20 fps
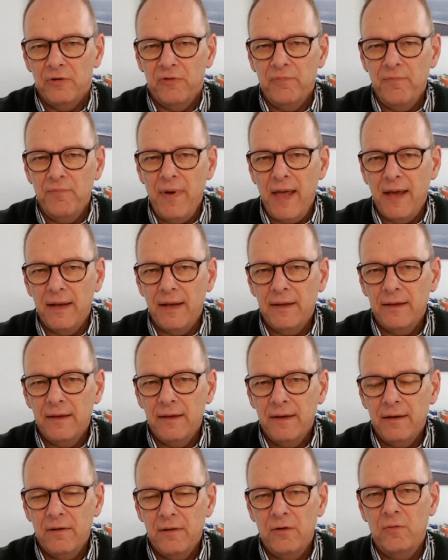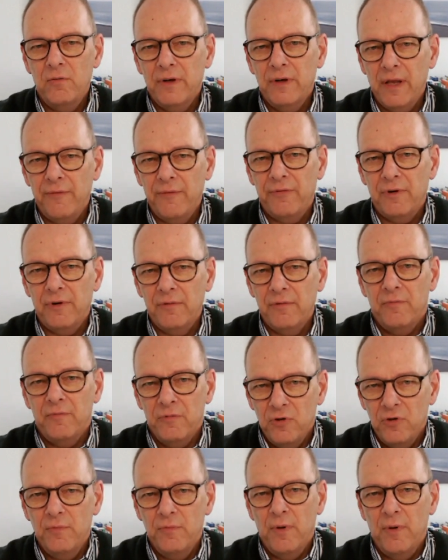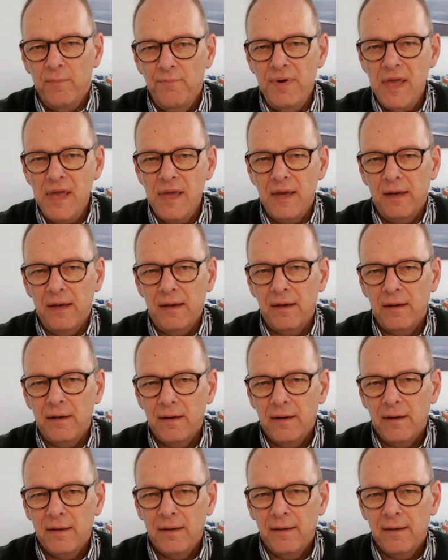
man or whatever human being,